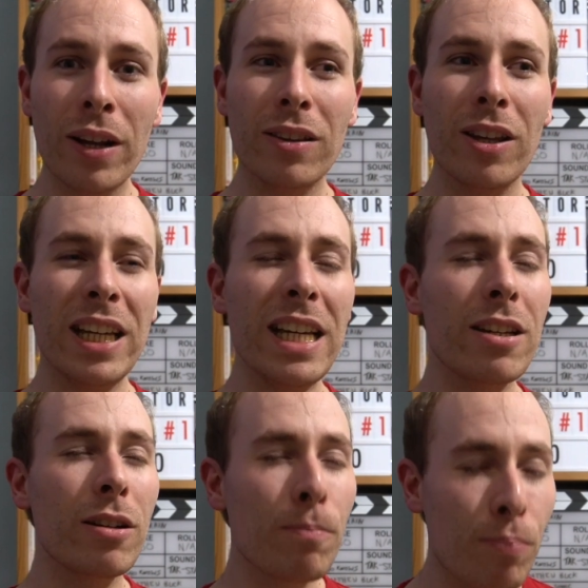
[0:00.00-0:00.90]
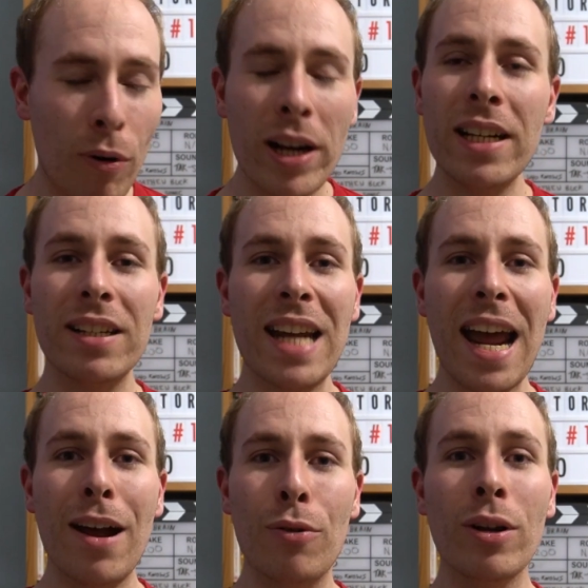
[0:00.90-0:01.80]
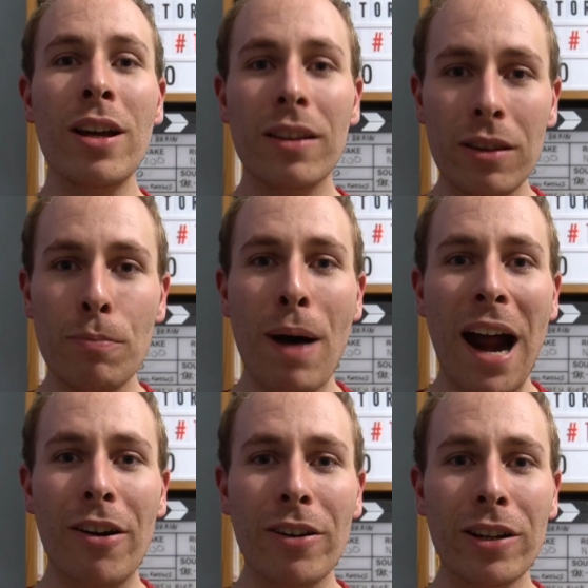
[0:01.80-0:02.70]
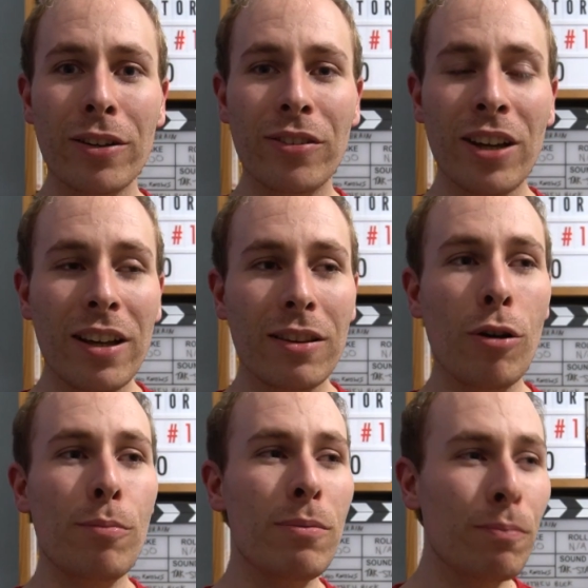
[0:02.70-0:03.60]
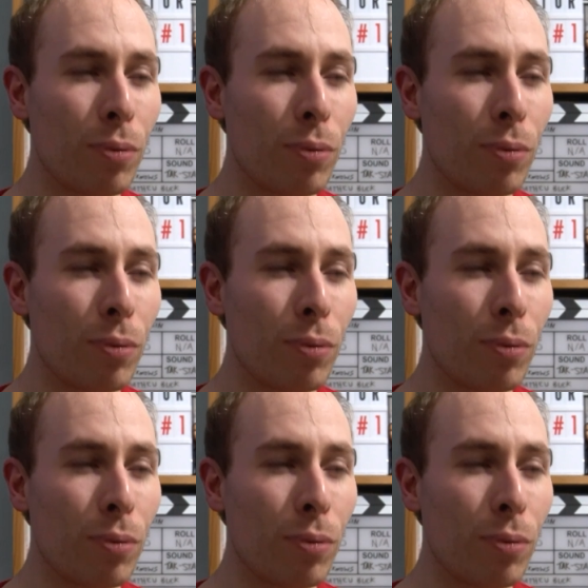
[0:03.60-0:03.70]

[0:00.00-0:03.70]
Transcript: that he can break down the barriers that have been